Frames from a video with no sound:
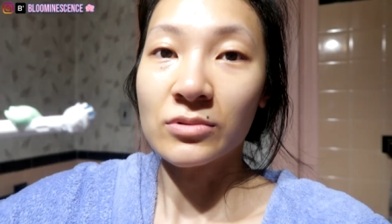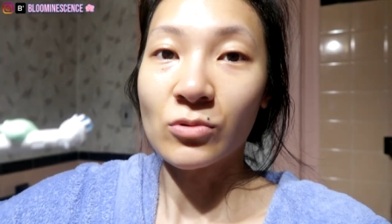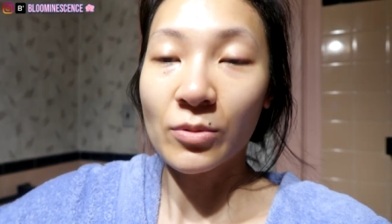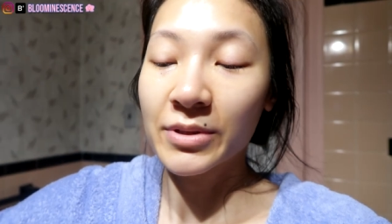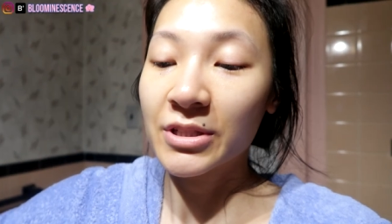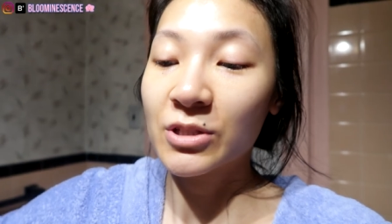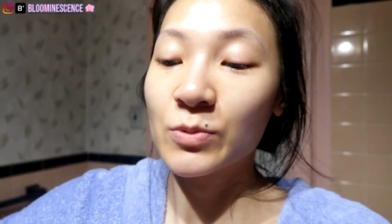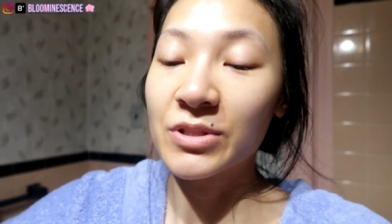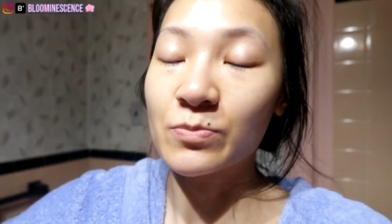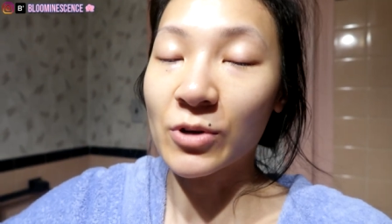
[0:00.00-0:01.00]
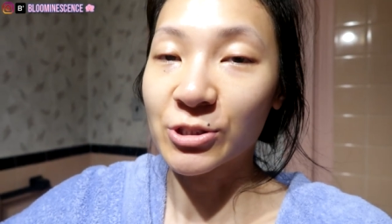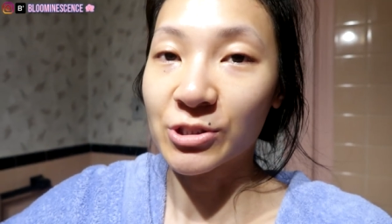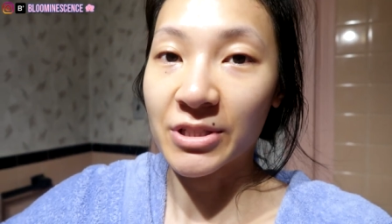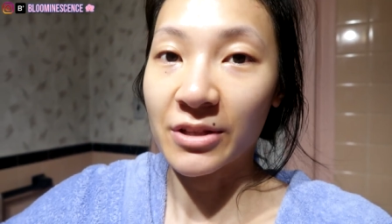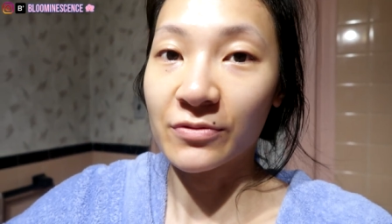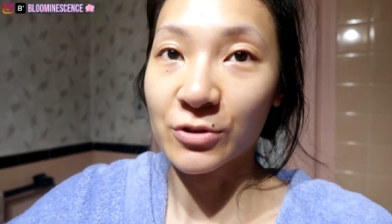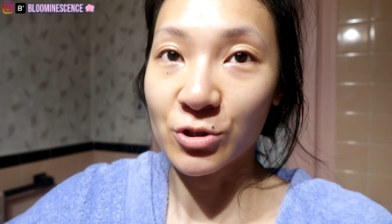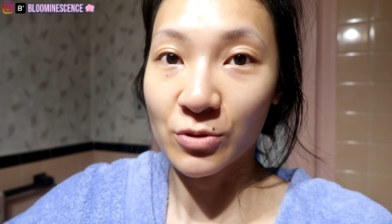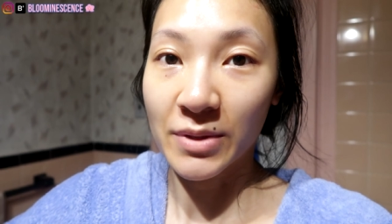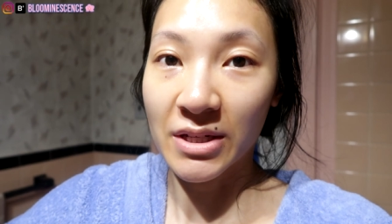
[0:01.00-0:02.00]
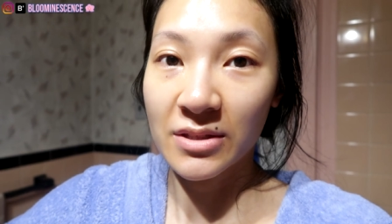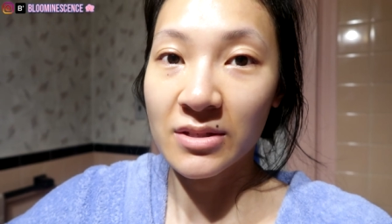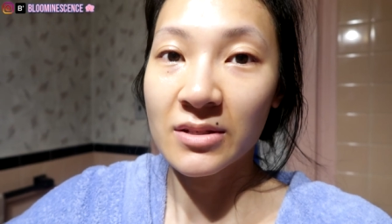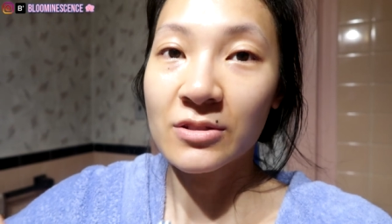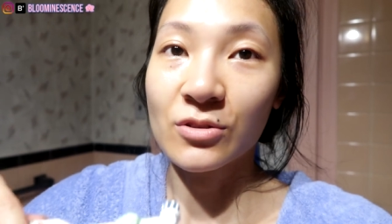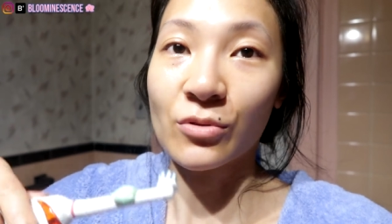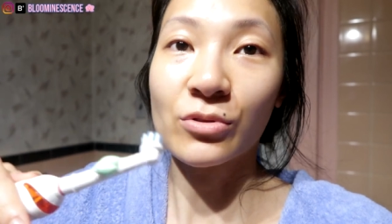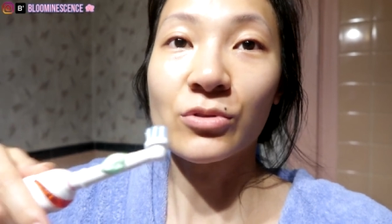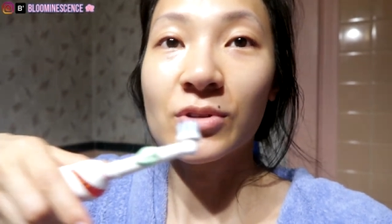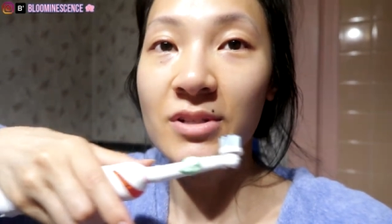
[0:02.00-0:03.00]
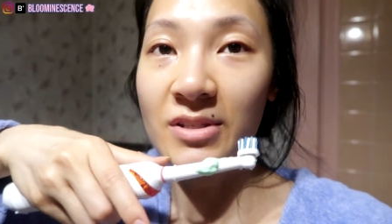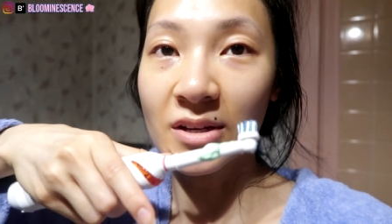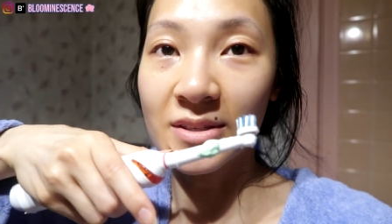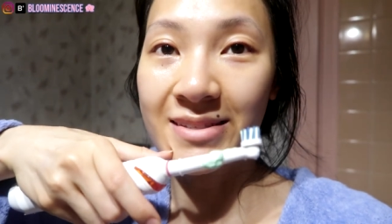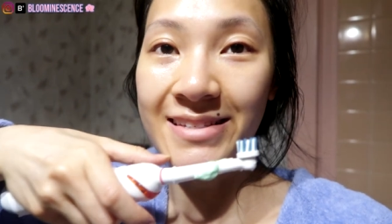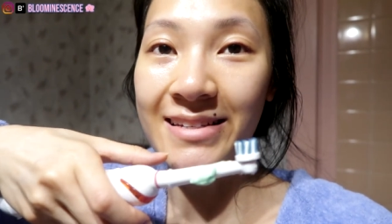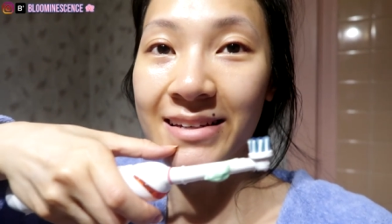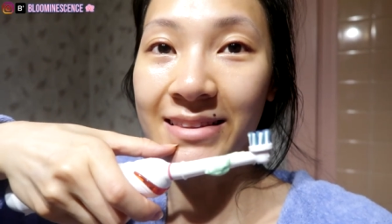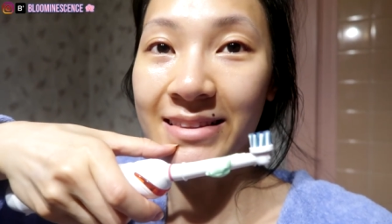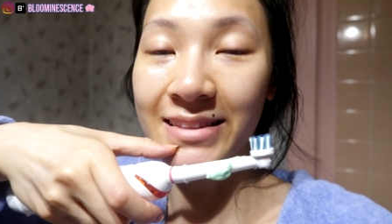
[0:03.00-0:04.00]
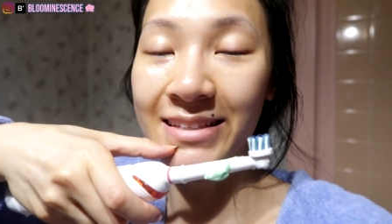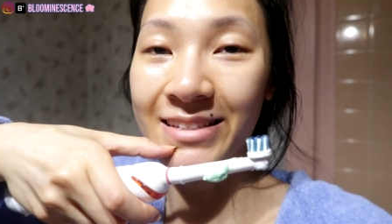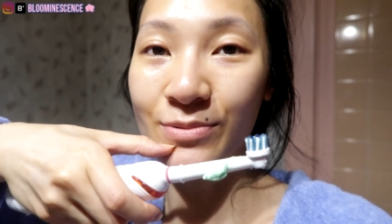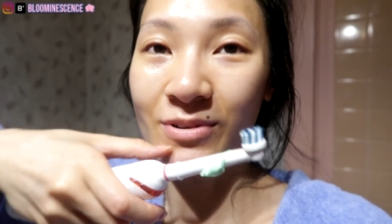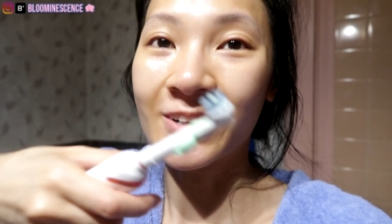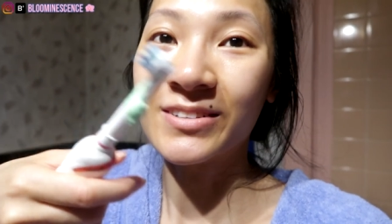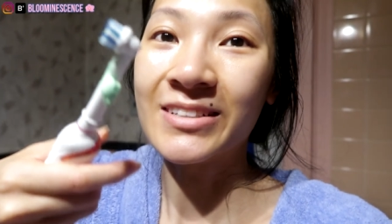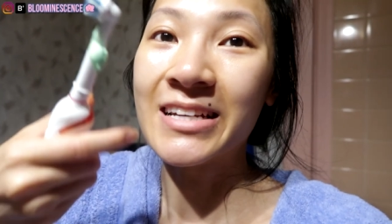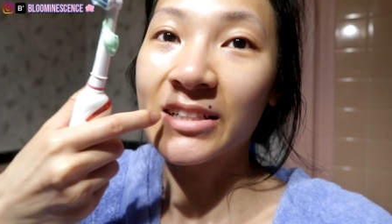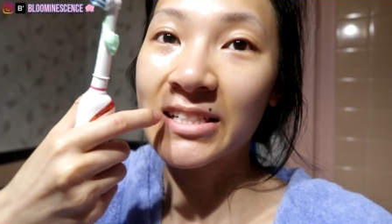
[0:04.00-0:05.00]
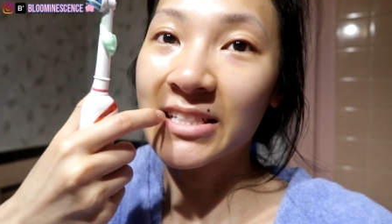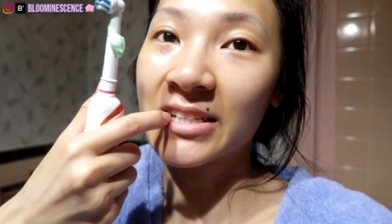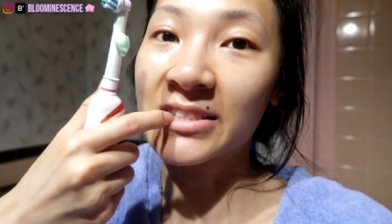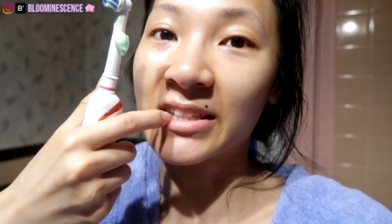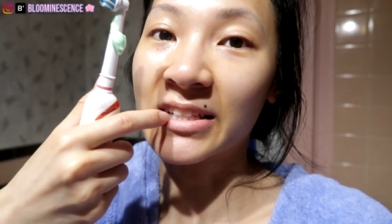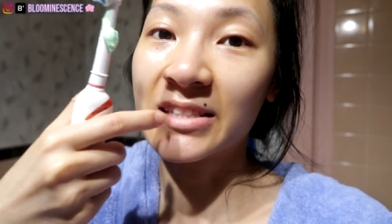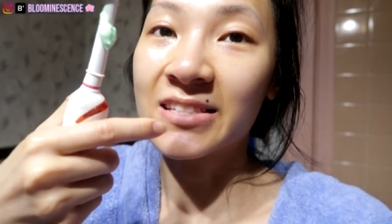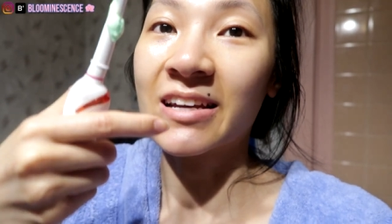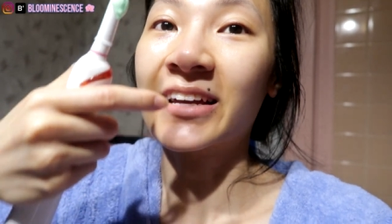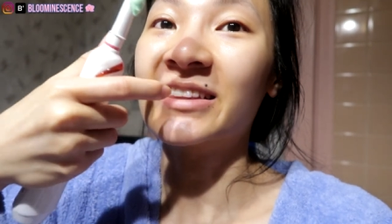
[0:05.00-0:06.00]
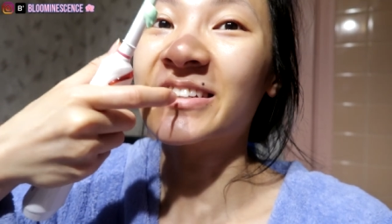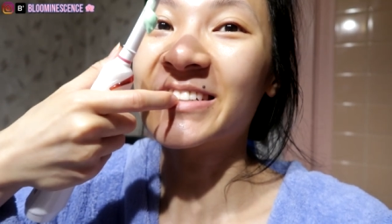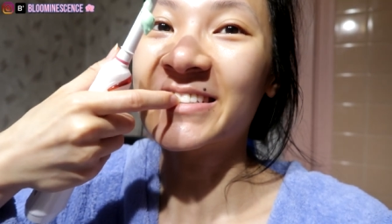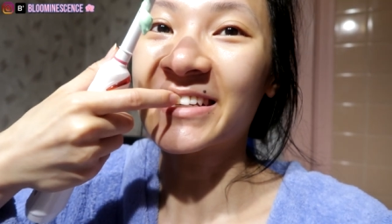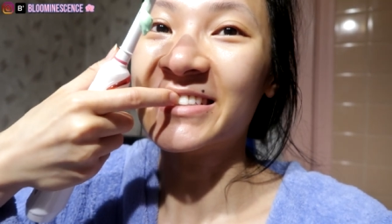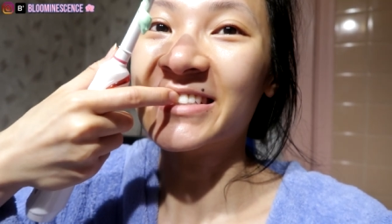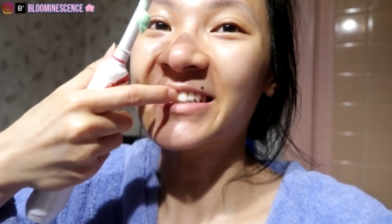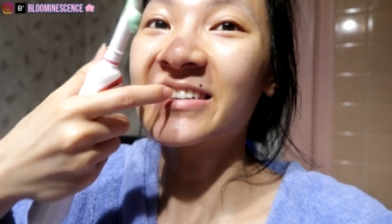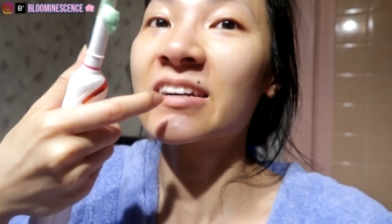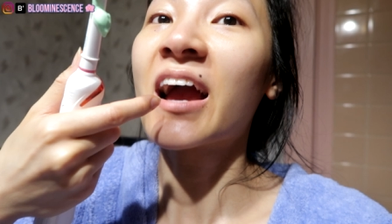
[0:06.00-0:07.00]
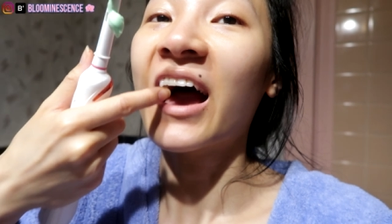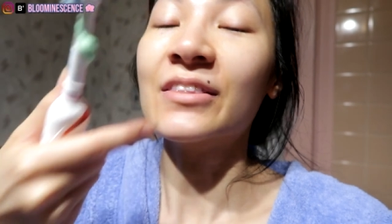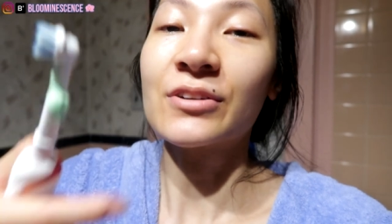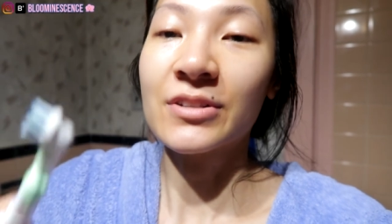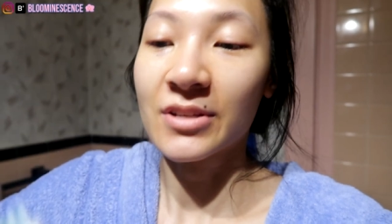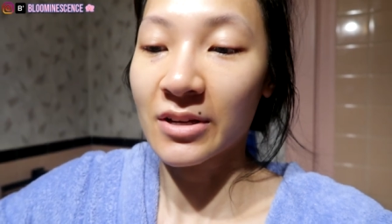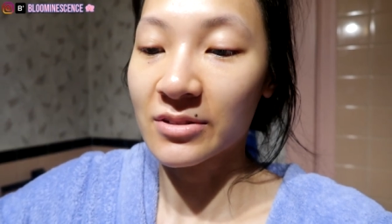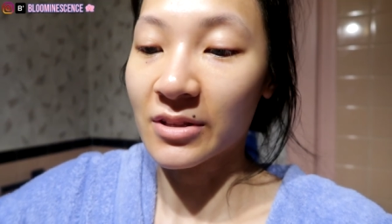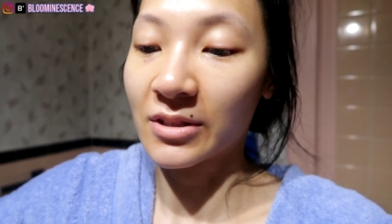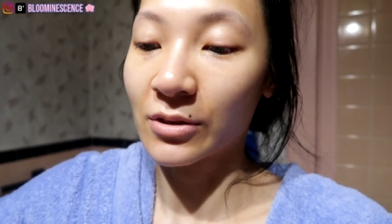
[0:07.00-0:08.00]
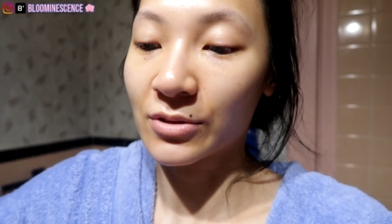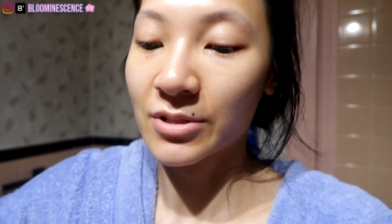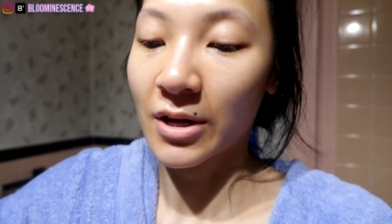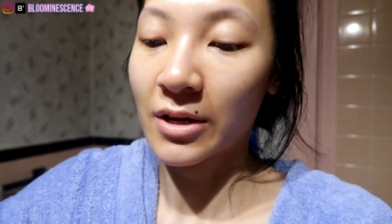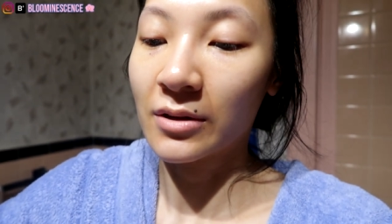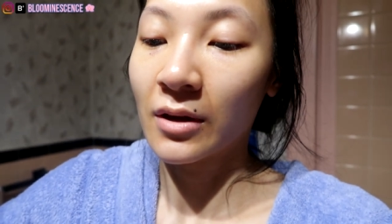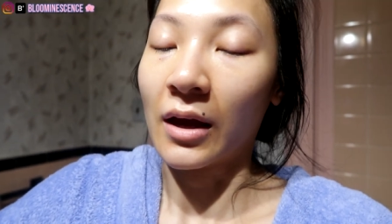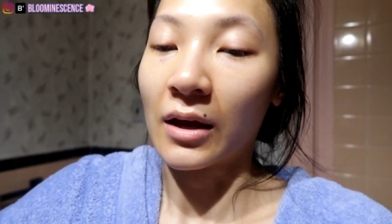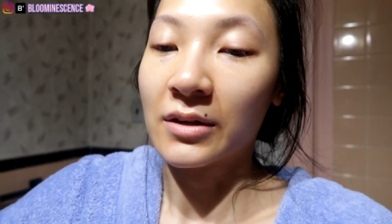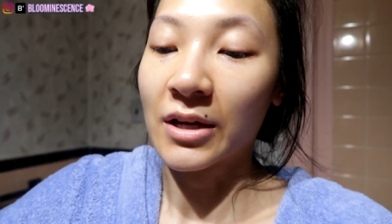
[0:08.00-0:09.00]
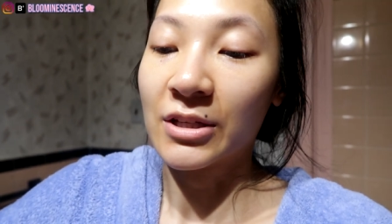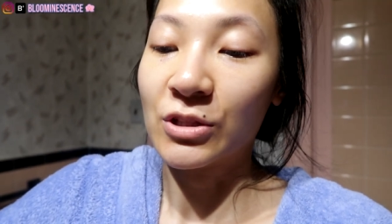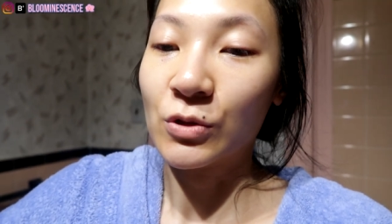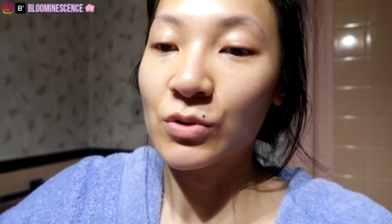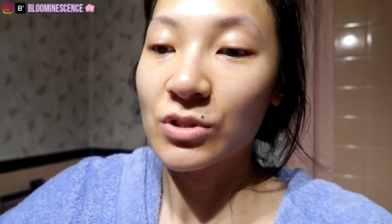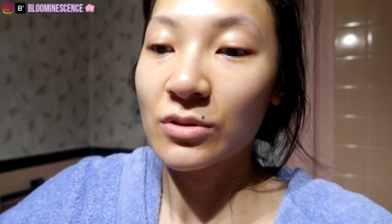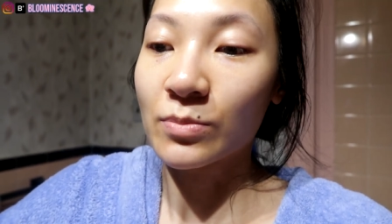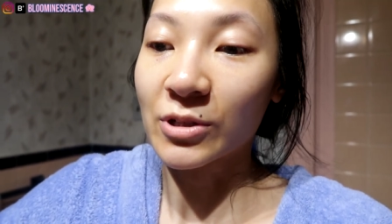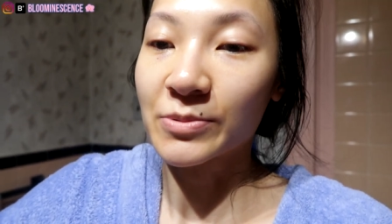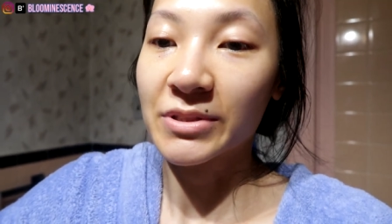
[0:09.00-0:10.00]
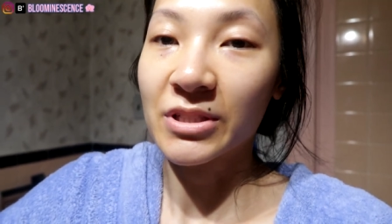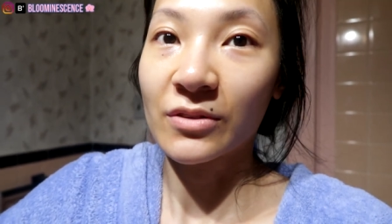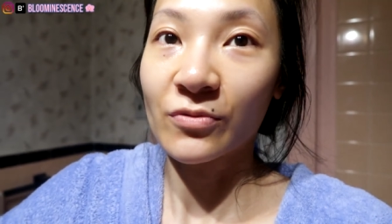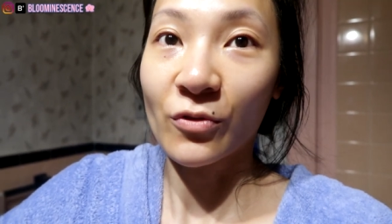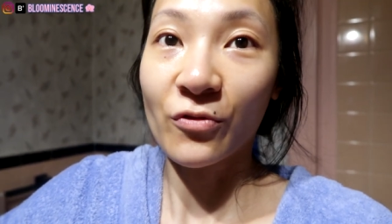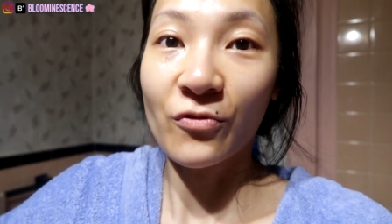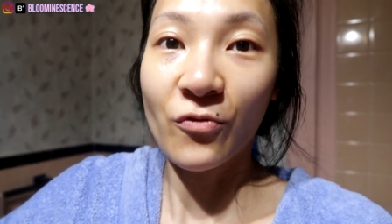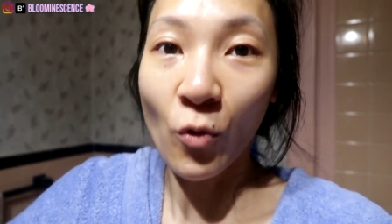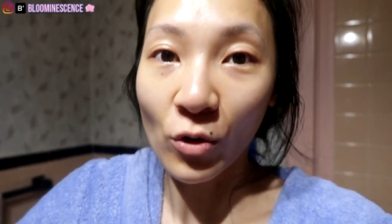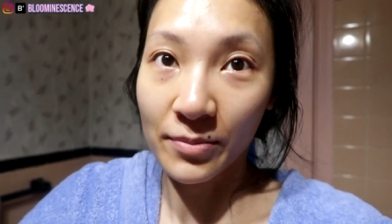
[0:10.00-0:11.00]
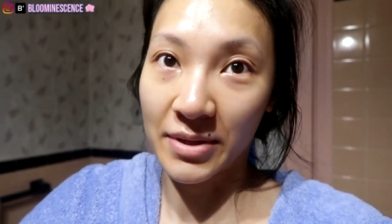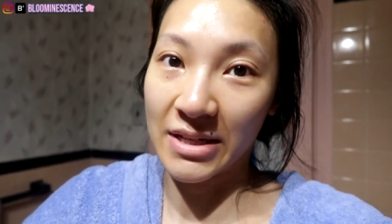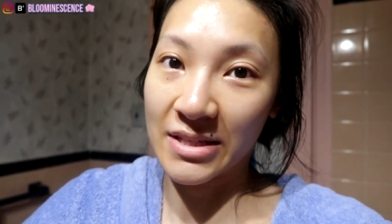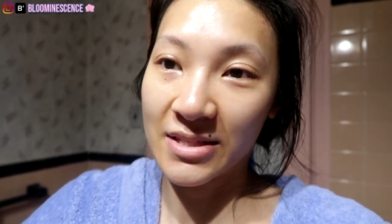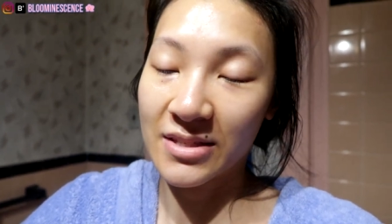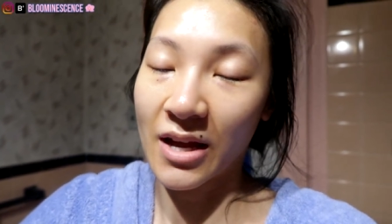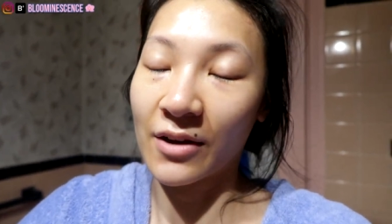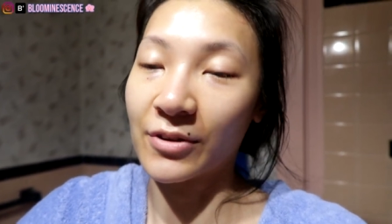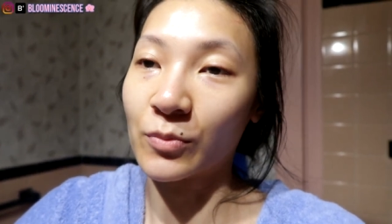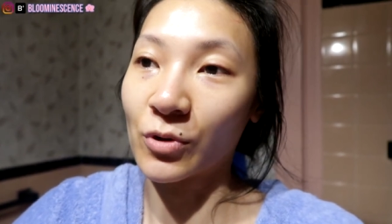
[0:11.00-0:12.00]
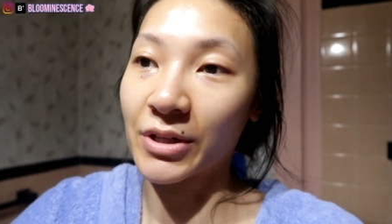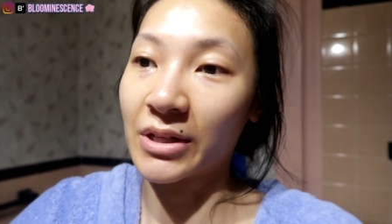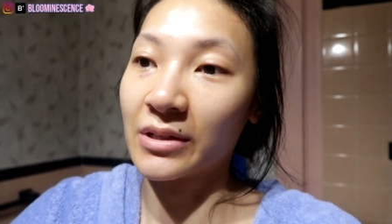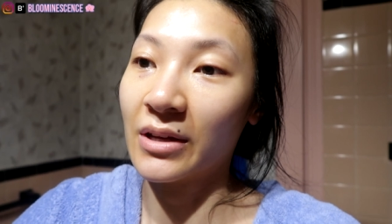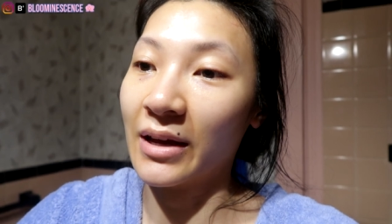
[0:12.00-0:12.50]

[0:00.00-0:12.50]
Normally you would brush your teeth for two minutes. So 30 seconds on this row, 30 seconds on the inside, 30 seconds here, and 30 seconds on the other side. And I used to brush my teeth for four minutes every morning.